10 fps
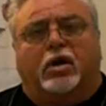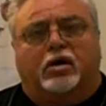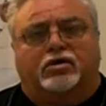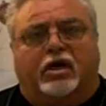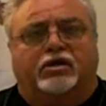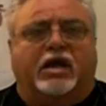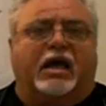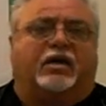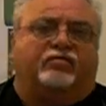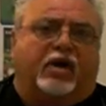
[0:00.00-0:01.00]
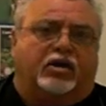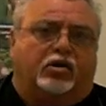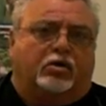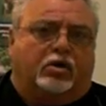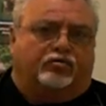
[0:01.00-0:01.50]
parasites can infect
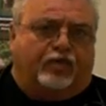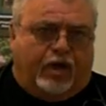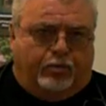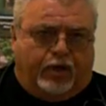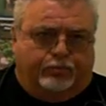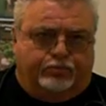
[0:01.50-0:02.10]
you and your family.